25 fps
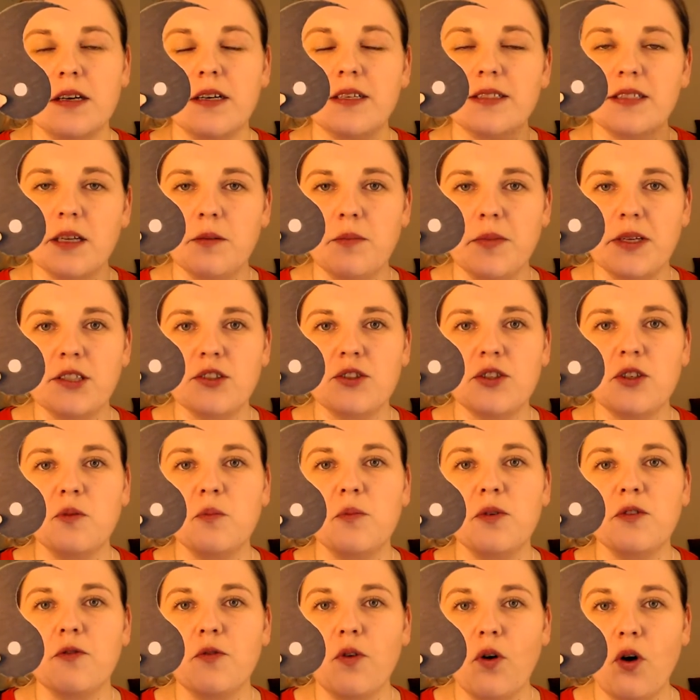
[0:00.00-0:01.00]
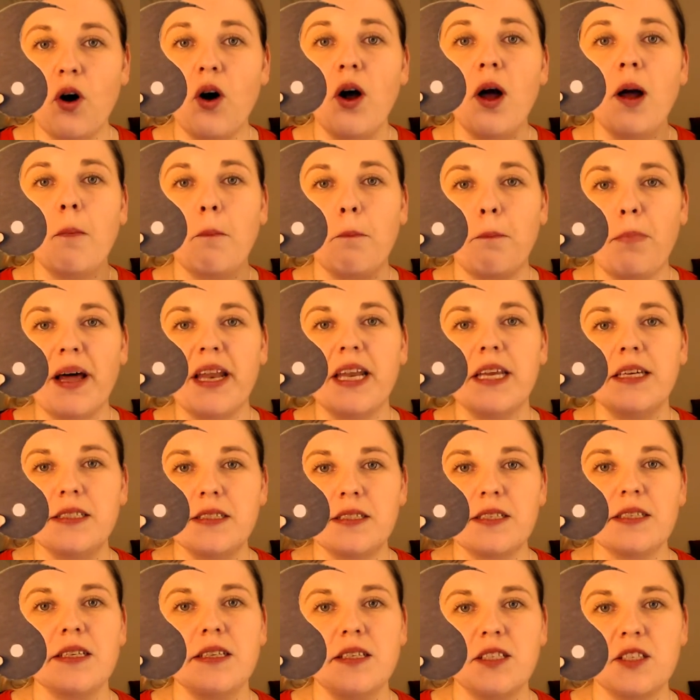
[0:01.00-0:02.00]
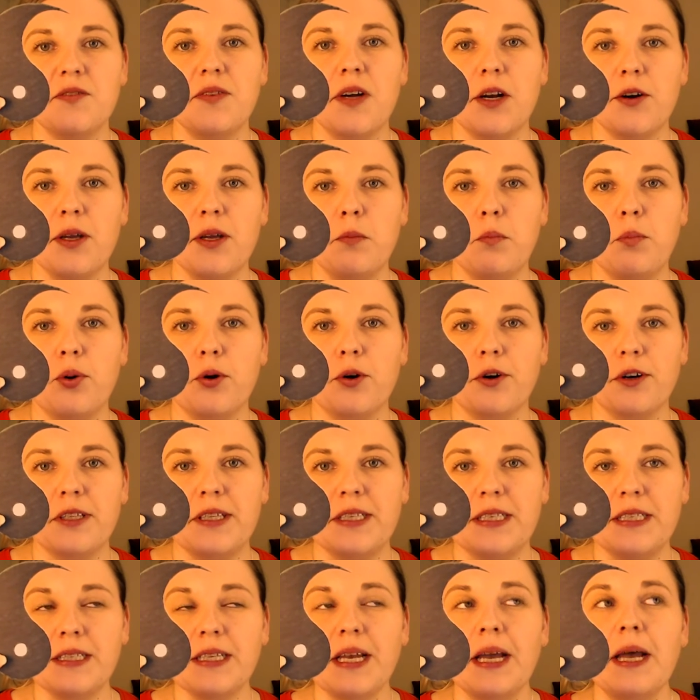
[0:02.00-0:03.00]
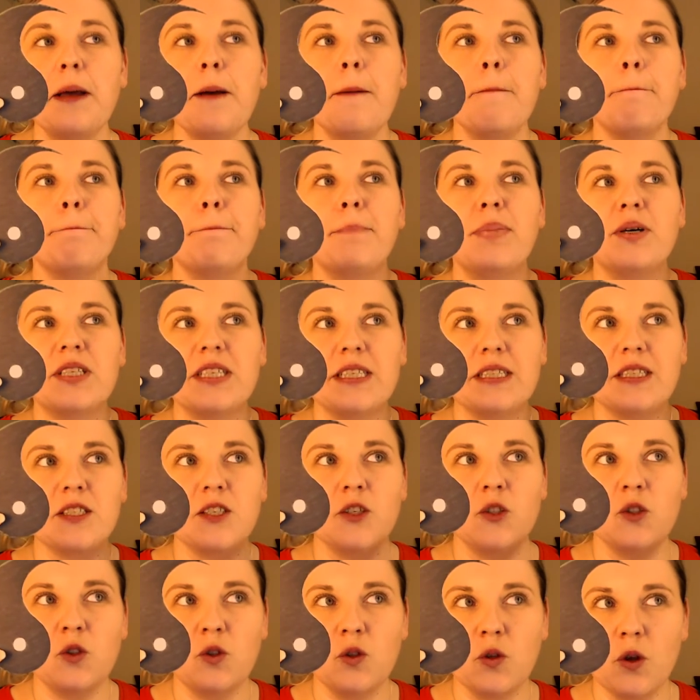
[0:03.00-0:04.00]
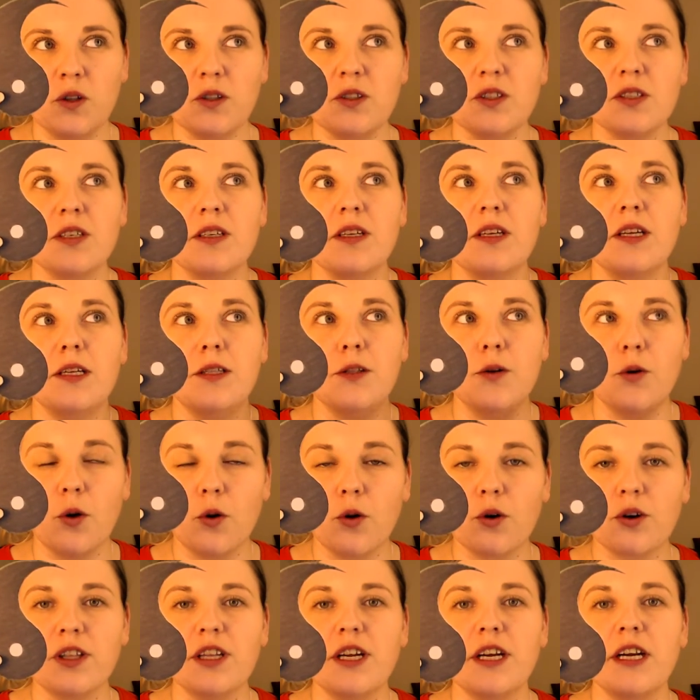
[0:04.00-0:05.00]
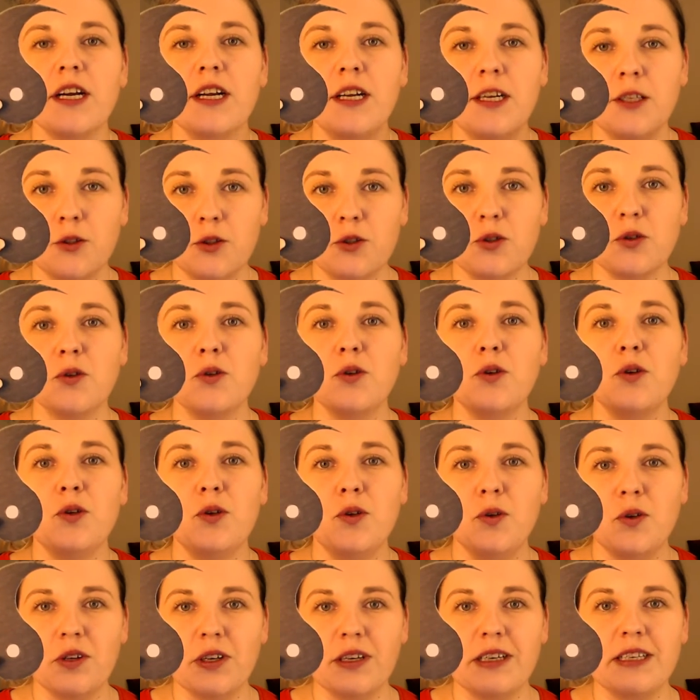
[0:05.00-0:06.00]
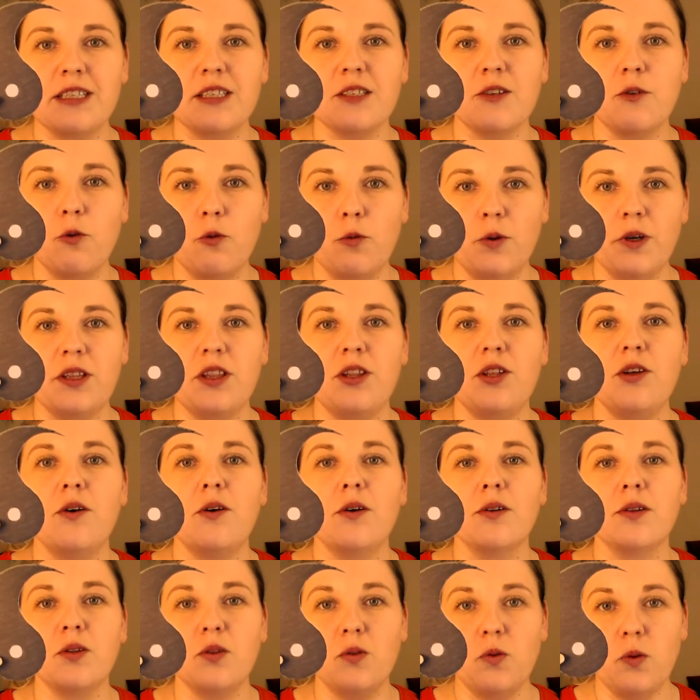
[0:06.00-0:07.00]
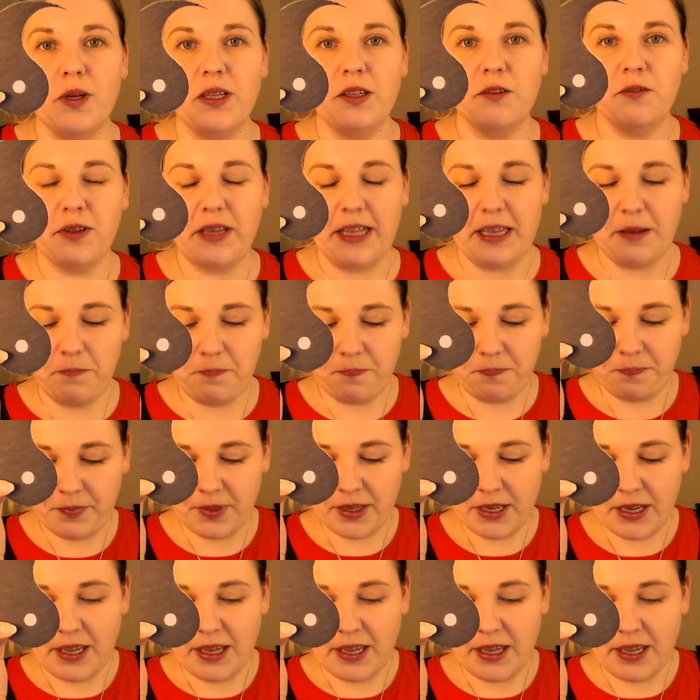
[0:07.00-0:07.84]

As I mentioned before, balance is very important, but it's not in order to unite with your twin flame.